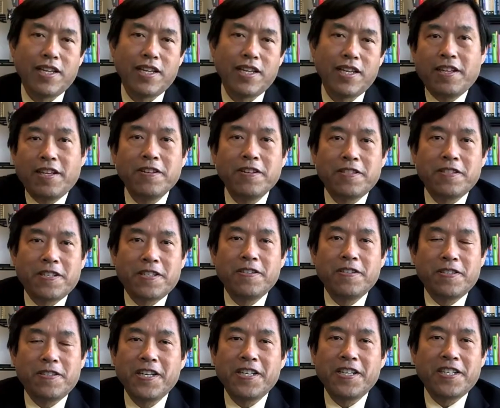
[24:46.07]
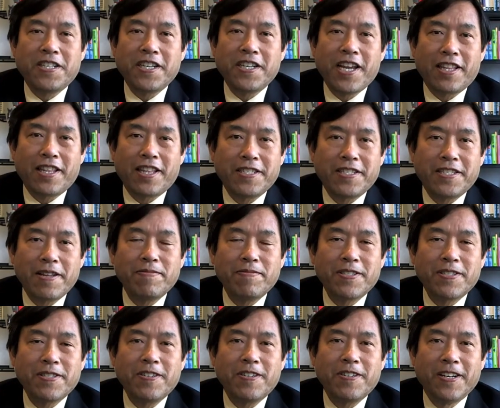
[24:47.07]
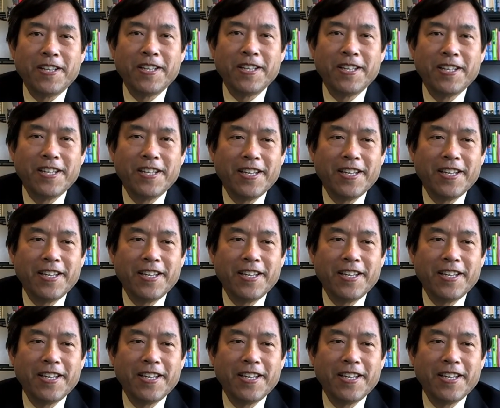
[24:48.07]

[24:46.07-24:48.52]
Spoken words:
and you're still teaching at the same school.